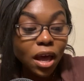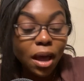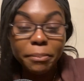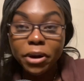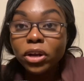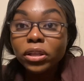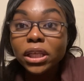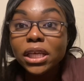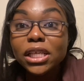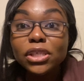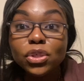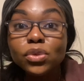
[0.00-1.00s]
Apparently,
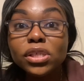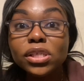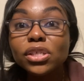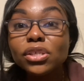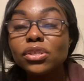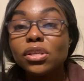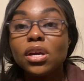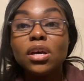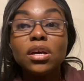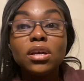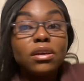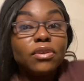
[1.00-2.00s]
he's using his
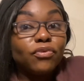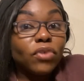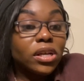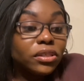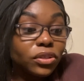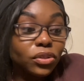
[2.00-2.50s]
friend's